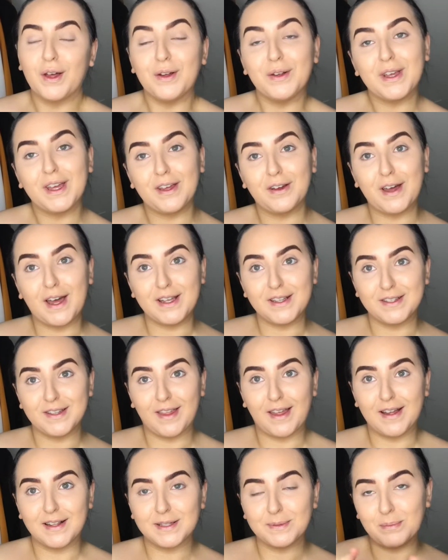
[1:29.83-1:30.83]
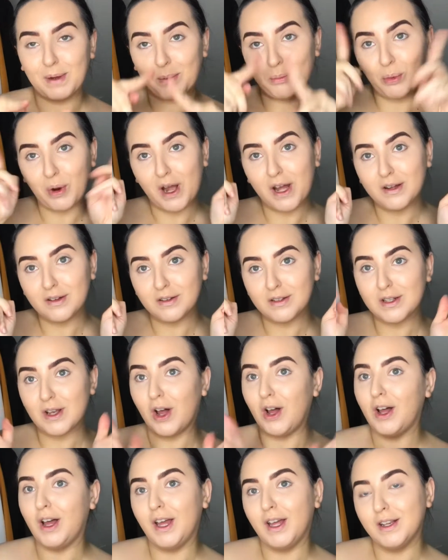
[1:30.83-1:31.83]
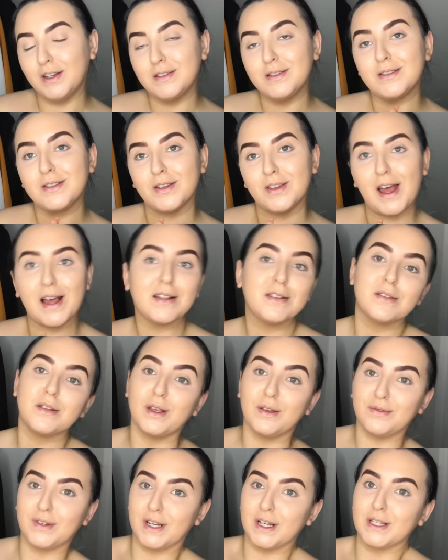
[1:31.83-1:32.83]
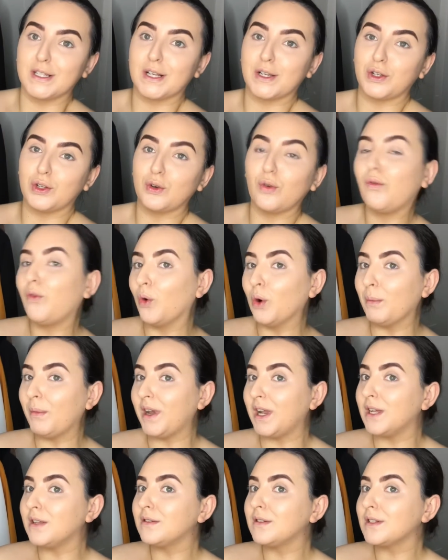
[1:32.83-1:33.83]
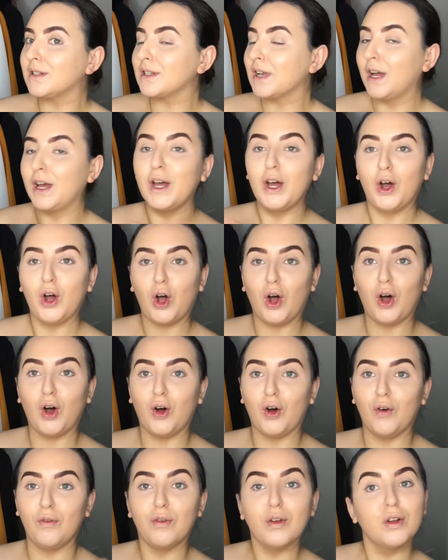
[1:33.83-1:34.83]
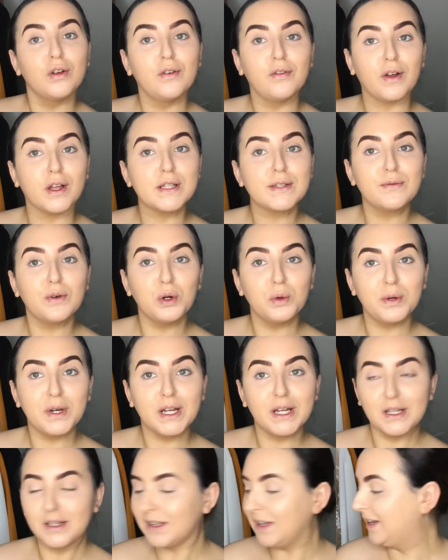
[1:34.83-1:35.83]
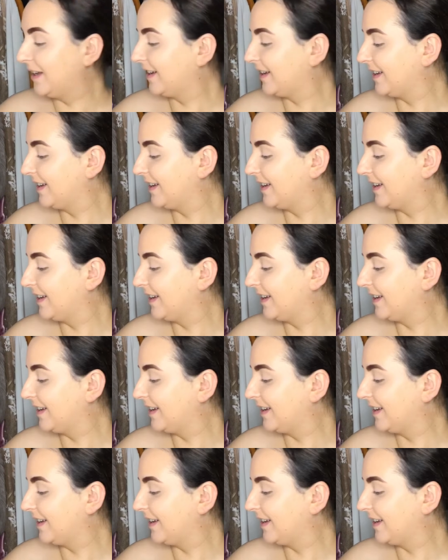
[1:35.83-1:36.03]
Okay guys, so that's my brows on, so that saved us a good 4 minutes of fast forwarding.